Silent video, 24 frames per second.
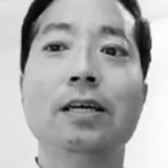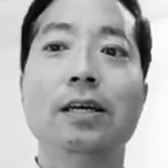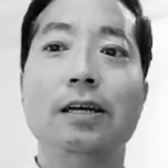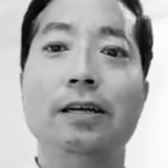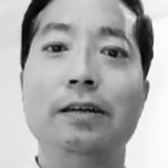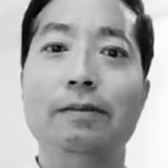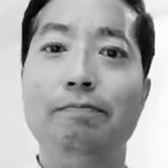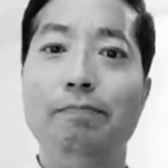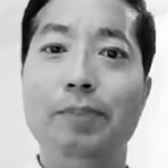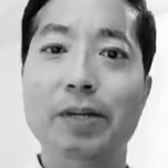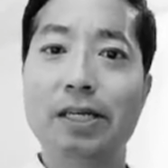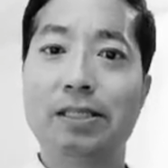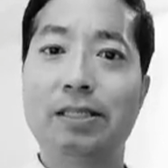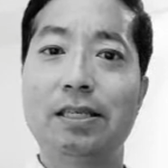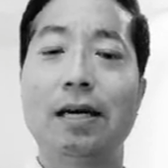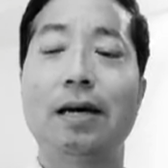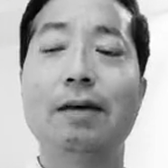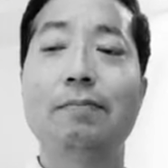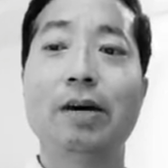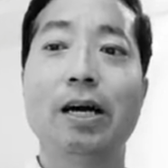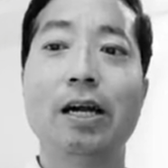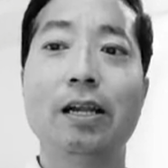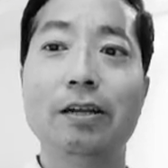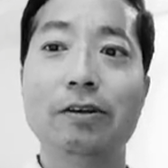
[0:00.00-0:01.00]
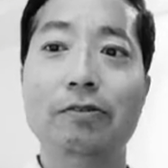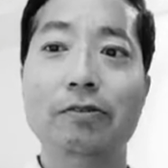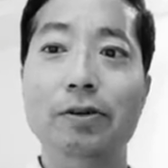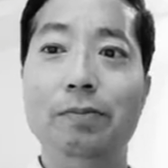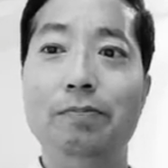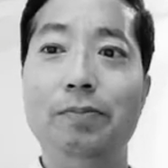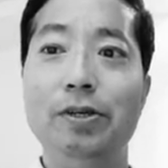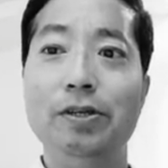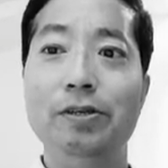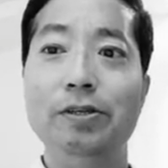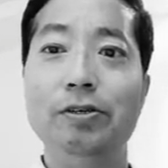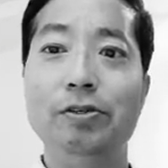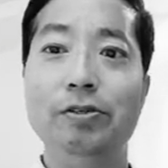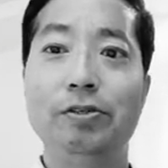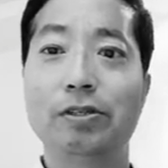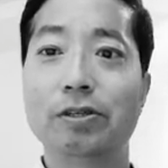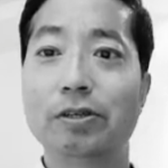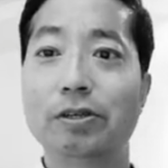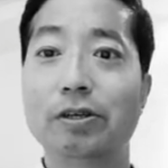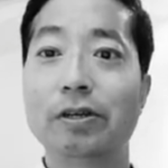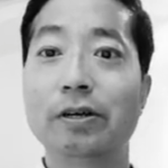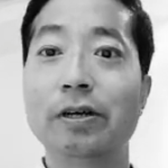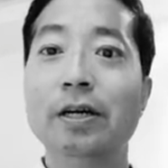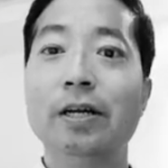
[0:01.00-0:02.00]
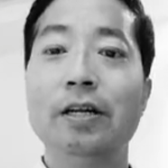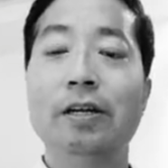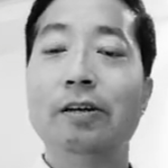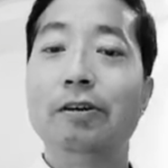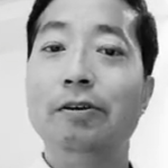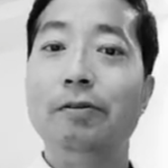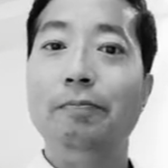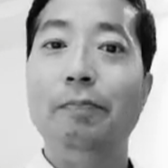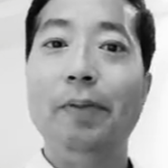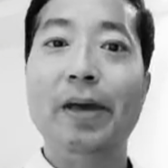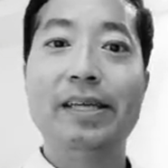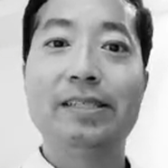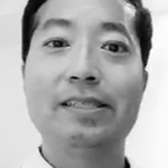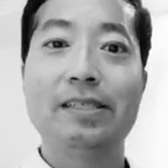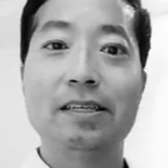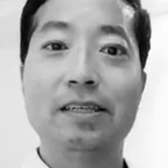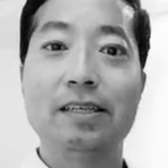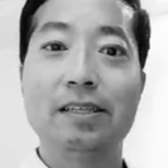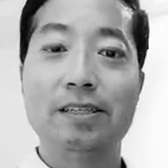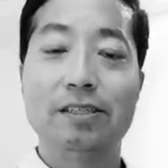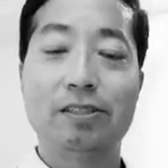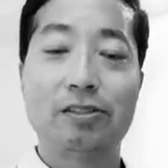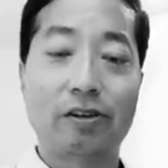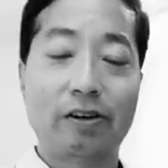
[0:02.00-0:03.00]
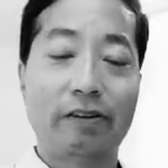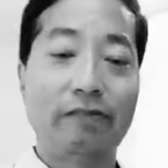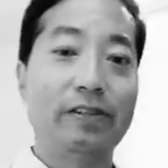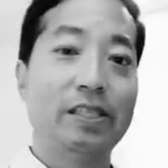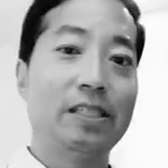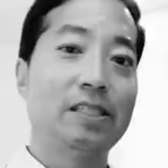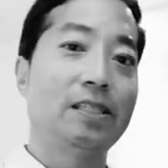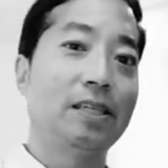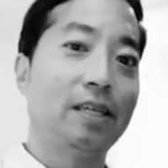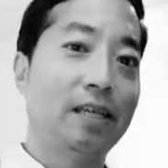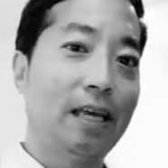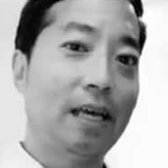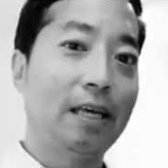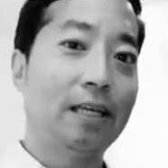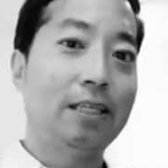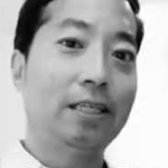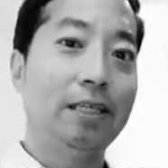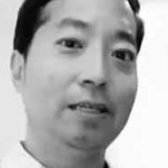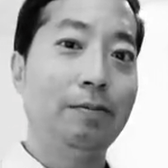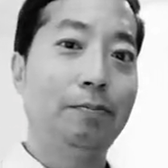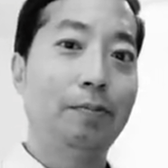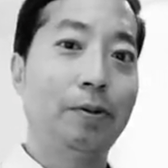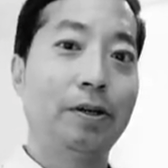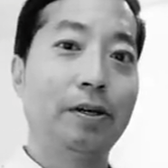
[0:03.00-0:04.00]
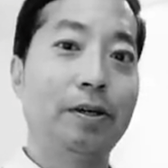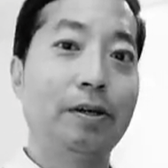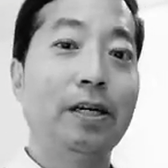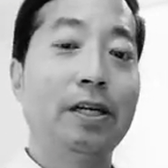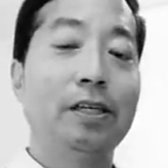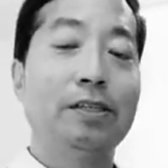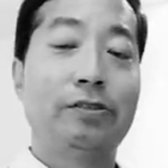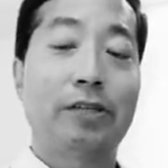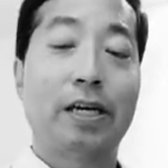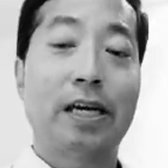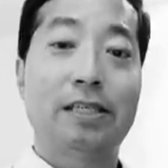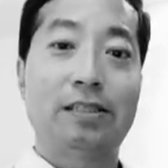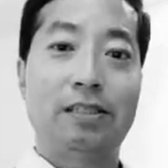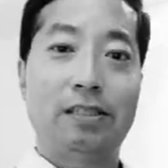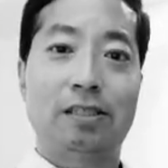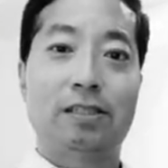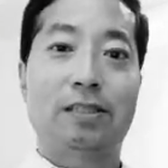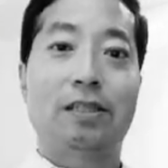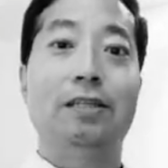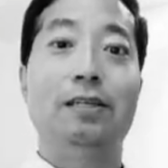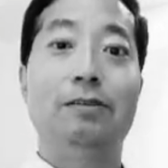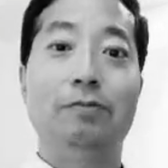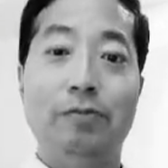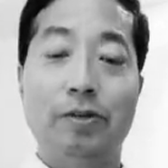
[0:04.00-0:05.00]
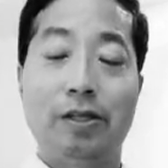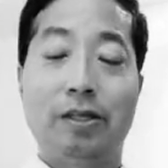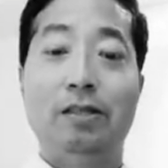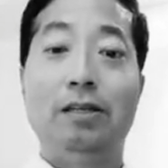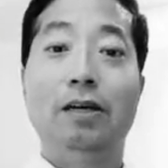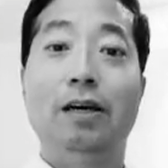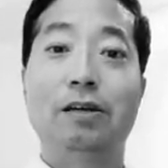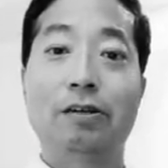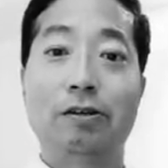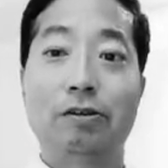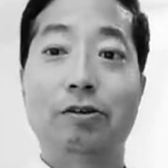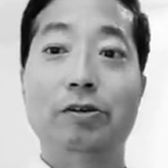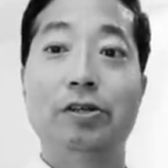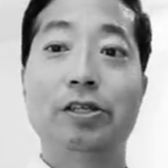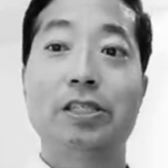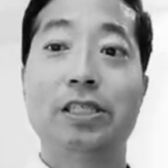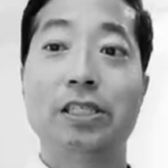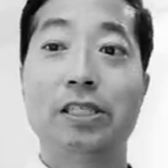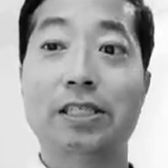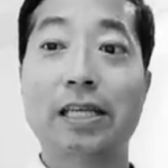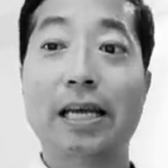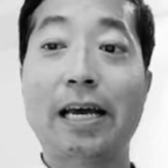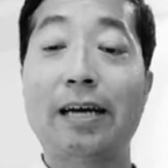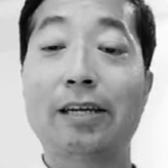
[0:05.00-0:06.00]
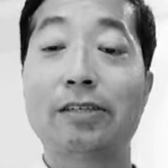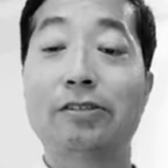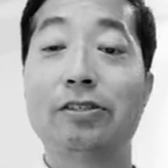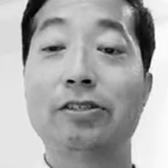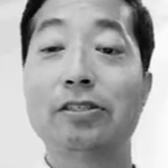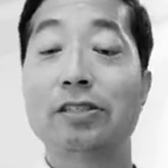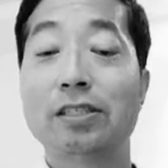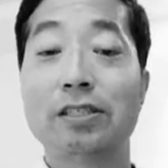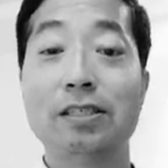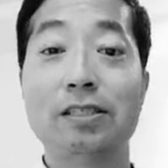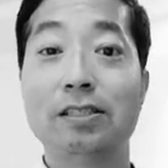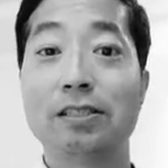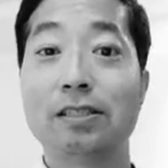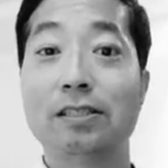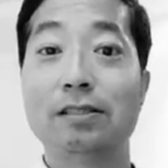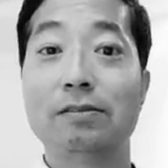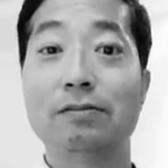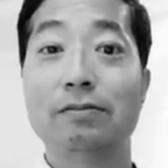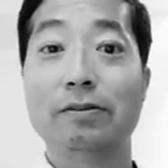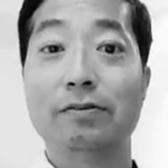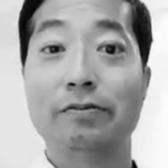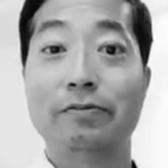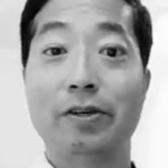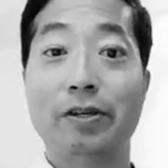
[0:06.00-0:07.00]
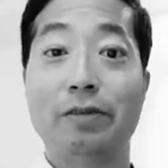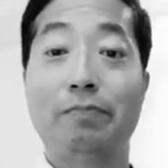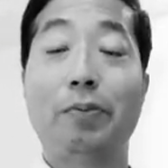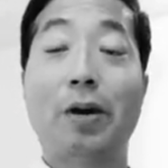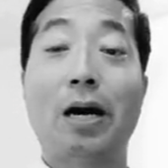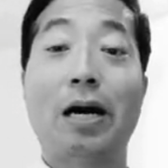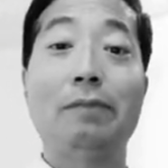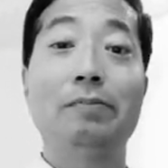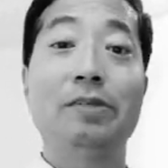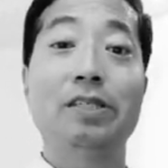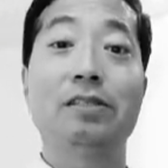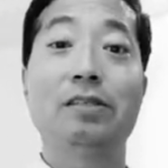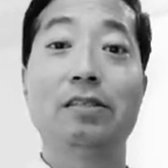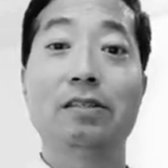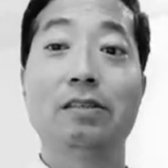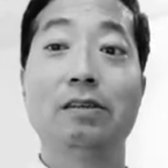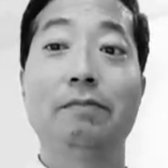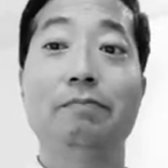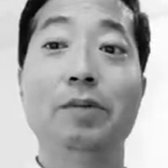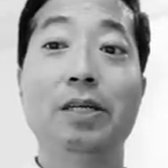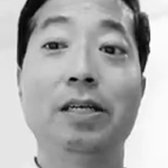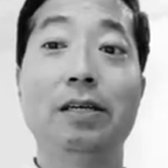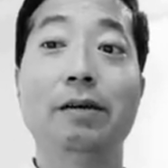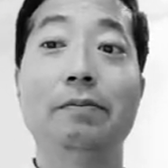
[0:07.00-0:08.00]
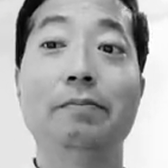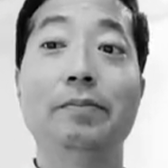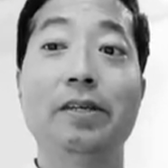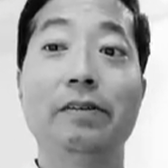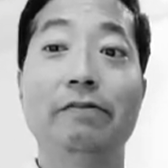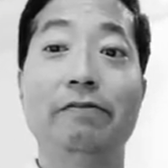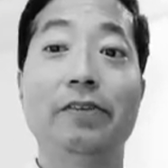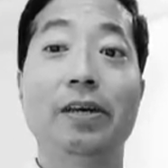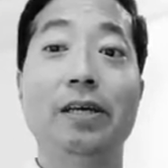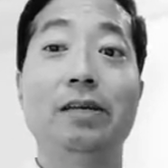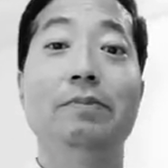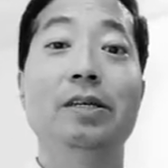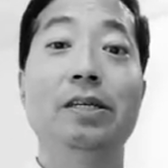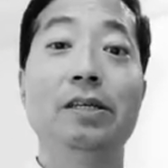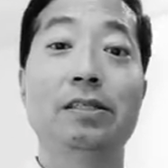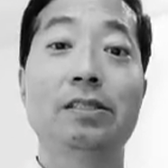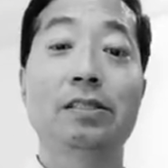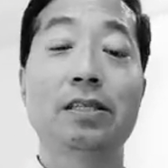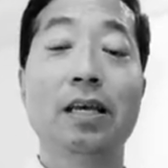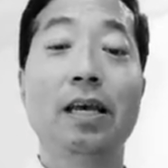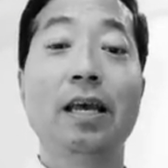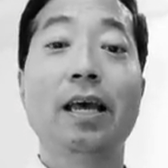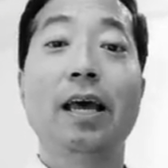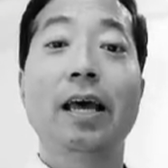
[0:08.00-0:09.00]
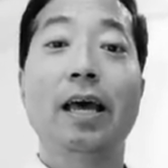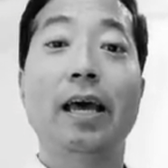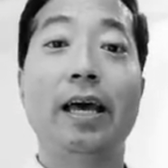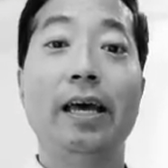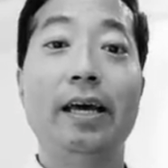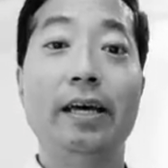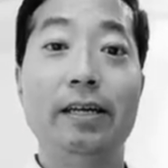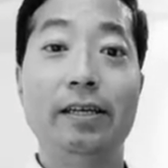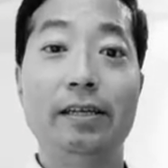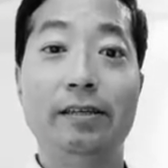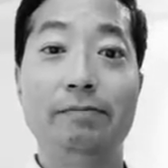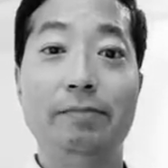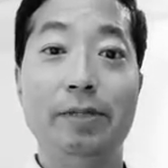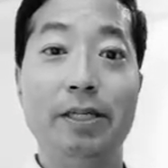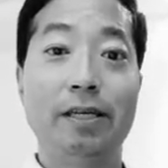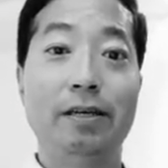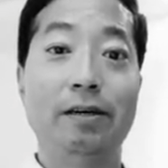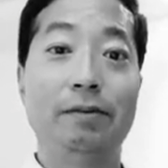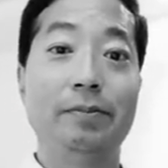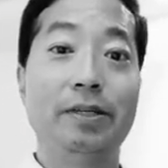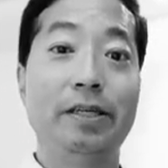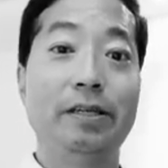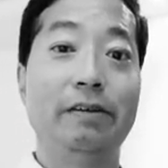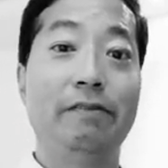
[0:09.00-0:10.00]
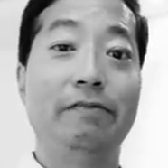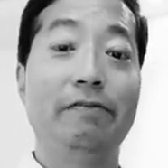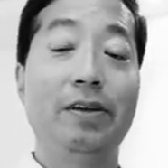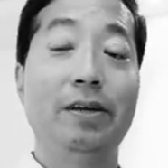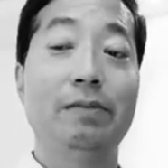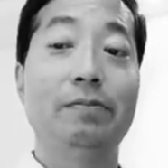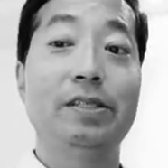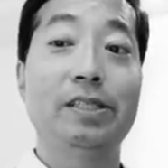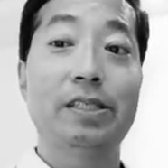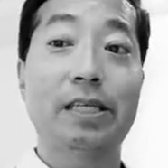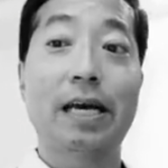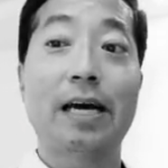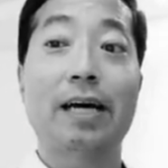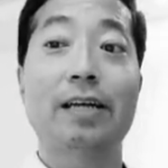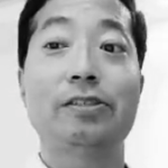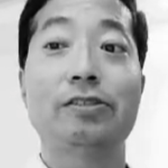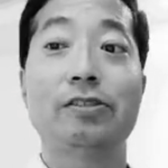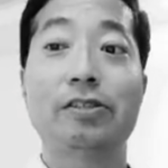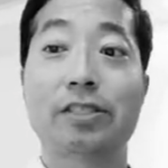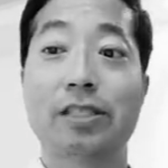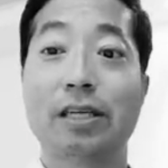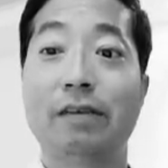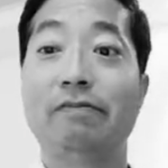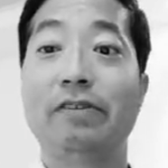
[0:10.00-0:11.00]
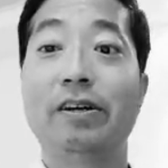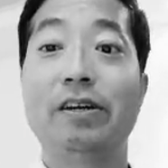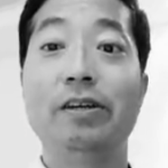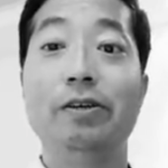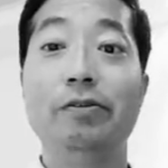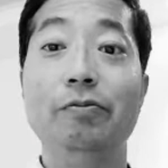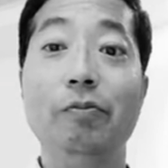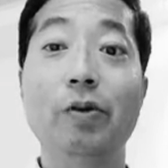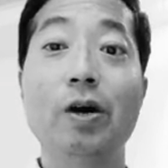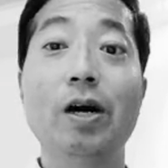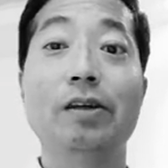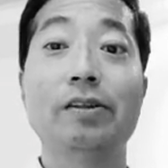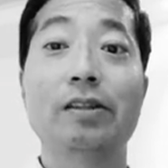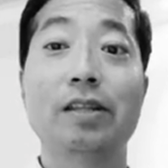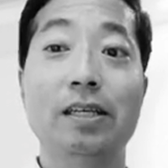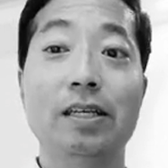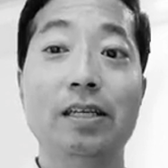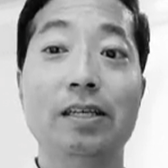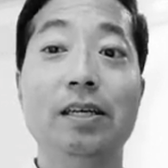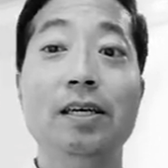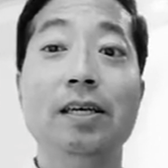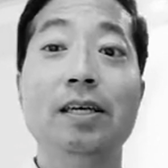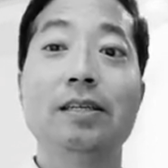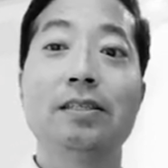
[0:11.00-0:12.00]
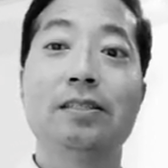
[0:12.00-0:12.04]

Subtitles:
and big time Hollywood producer who basically served as a gatekeeper, tried to sleep with young, gorgeous actresses and with promises of becoming famous and becoming a famous actress and very wealthy.